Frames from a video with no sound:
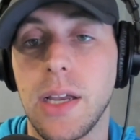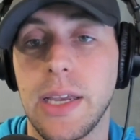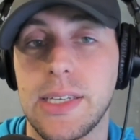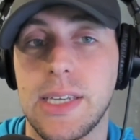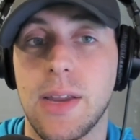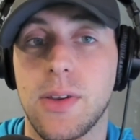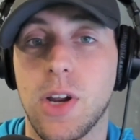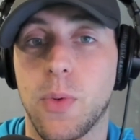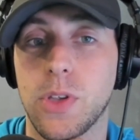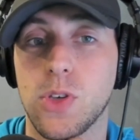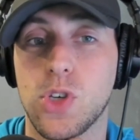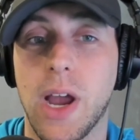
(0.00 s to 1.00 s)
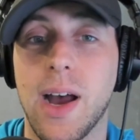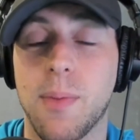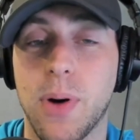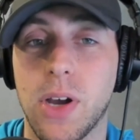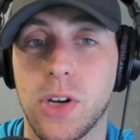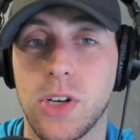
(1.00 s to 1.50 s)
He said, you know, when you try out
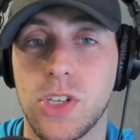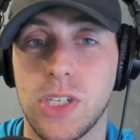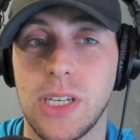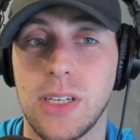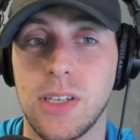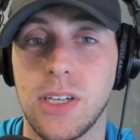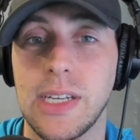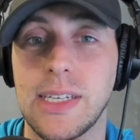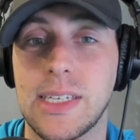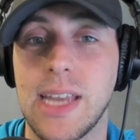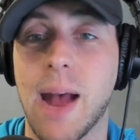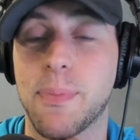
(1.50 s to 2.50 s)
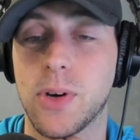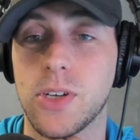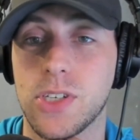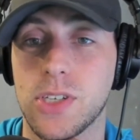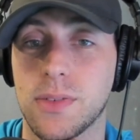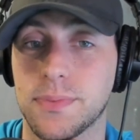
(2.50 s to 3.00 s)
punters, you need you need
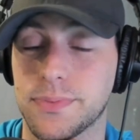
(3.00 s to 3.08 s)
snappers.